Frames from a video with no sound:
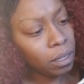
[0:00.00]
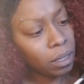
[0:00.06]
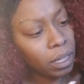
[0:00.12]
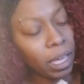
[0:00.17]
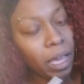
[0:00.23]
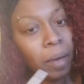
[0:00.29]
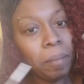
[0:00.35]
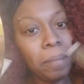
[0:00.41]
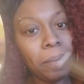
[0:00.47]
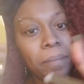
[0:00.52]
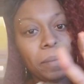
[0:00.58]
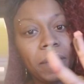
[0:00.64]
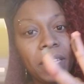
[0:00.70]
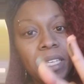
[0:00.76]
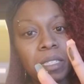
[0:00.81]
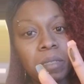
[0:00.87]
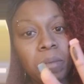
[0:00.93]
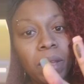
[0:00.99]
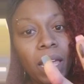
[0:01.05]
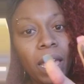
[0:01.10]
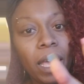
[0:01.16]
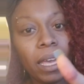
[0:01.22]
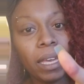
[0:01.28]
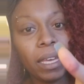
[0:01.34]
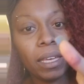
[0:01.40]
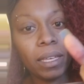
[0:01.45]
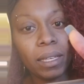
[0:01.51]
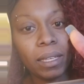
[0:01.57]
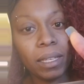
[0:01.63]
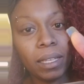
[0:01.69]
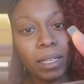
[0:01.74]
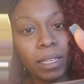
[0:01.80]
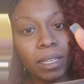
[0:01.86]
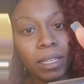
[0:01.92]
Yep, it's black.
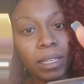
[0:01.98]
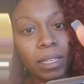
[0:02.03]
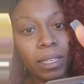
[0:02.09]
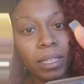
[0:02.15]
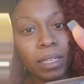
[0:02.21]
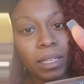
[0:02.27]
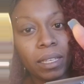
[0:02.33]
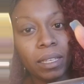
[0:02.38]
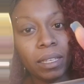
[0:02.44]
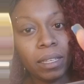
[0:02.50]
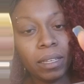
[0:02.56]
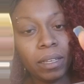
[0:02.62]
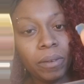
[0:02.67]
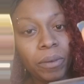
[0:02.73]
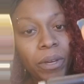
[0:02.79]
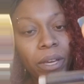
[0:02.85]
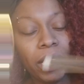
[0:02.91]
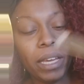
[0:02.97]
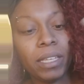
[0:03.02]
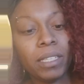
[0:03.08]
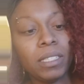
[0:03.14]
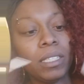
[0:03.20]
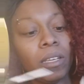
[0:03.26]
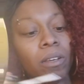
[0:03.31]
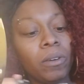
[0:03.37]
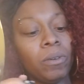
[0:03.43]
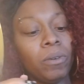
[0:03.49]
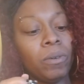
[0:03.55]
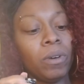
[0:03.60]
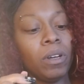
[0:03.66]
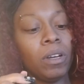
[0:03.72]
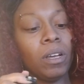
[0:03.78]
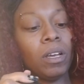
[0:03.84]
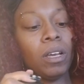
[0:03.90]
Okay,
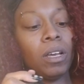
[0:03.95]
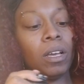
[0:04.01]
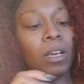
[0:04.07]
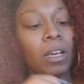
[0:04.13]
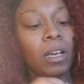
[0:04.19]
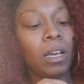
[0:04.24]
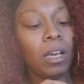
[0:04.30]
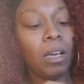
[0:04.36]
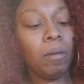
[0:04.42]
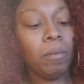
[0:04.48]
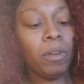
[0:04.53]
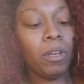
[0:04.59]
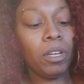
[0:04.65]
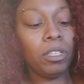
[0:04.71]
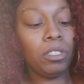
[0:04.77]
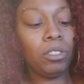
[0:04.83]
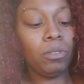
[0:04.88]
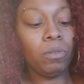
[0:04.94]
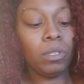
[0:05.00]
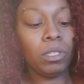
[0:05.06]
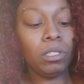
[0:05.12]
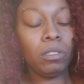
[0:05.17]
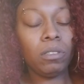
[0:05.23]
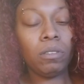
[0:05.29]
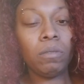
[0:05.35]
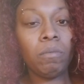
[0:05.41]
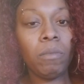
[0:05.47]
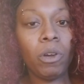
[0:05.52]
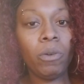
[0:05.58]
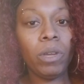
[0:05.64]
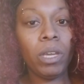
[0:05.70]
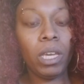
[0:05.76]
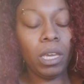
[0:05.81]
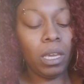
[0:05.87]
so I'm gonna do a
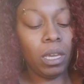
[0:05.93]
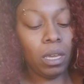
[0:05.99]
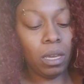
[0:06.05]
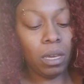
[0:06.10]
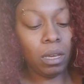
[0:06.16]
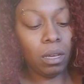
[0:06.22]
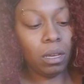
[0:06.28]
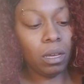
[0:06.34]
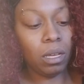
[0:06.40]
smoky